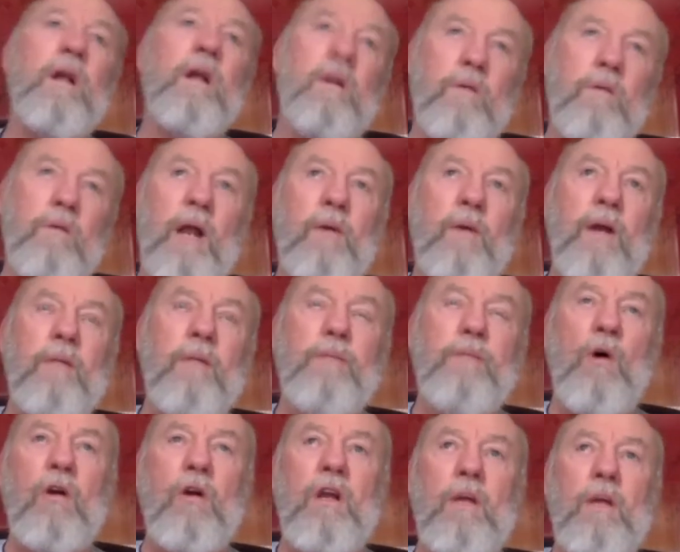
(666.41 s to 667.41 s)
when I went to
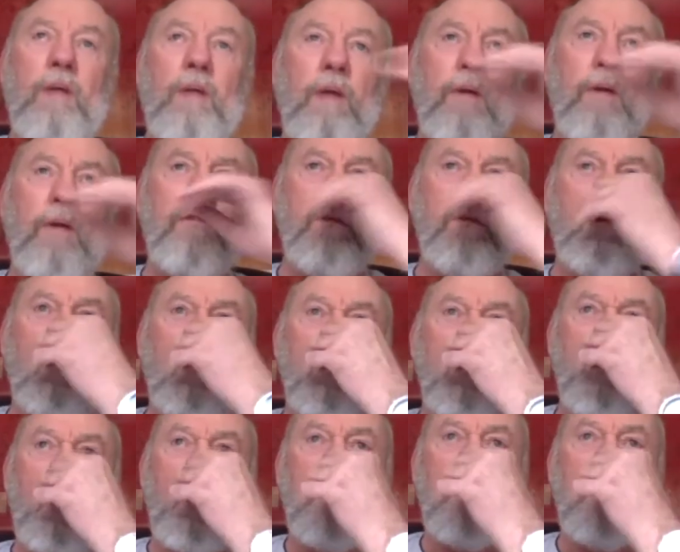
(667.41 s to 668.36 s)
Ponty, I went from Cross Keys,